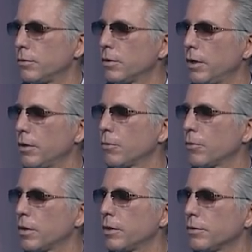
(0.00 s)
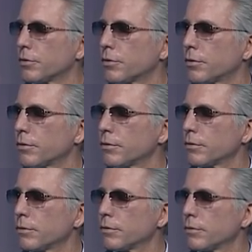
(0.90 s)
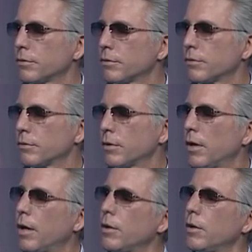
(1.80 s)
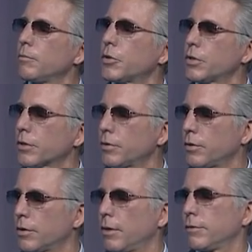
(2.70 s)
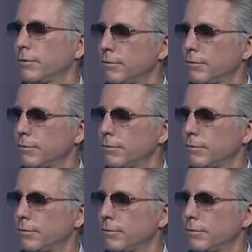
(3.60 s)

or anyone else at number 67.